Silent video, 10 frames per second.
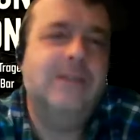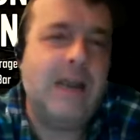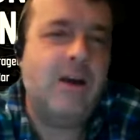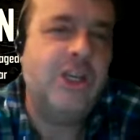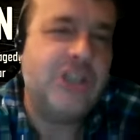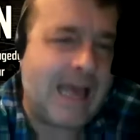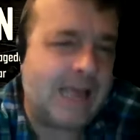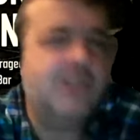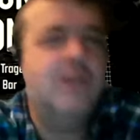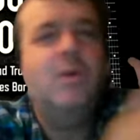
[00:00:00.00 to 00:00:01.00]
Larry
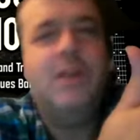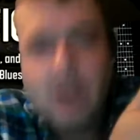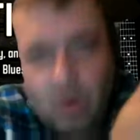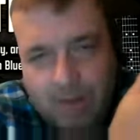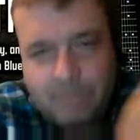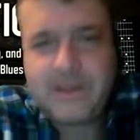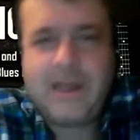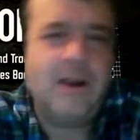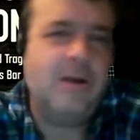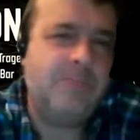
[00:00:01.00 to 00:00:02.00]
Jackson would go up
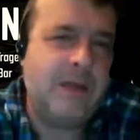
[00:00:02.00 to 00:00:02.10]
there.